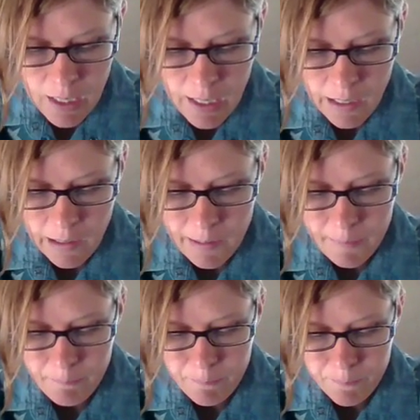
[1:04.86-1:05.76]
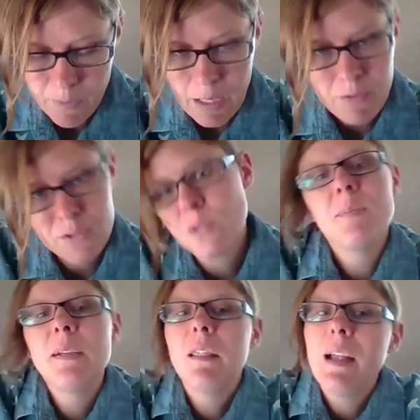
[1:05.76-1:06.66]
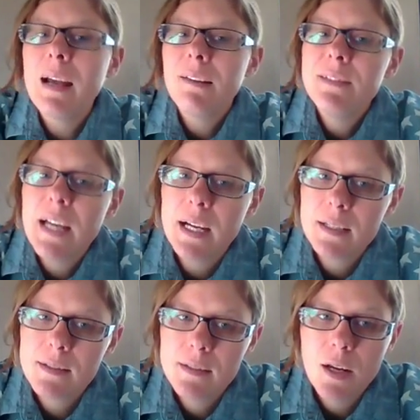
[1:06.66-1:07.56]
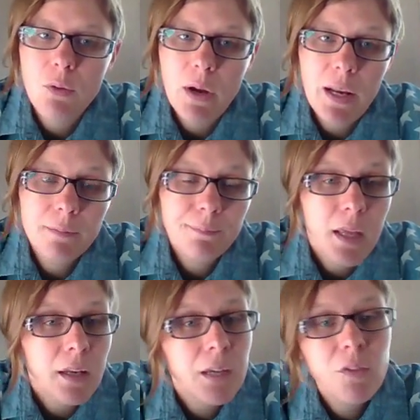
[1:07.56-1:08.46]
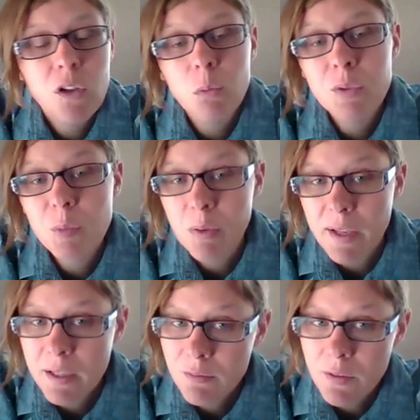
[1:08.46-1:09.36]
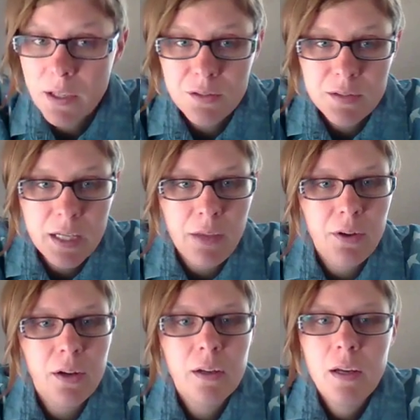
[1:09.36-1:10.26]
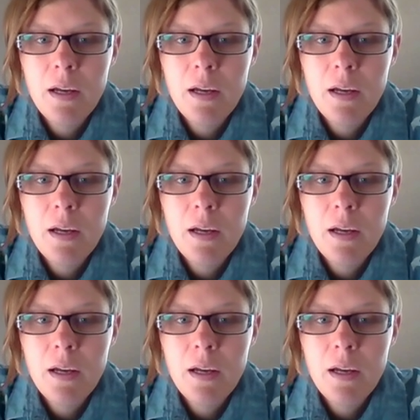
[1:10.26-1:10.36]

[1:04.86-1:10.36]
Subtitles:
and there's going to be a lot of text and writing. And even though we'll do plenty of videos together,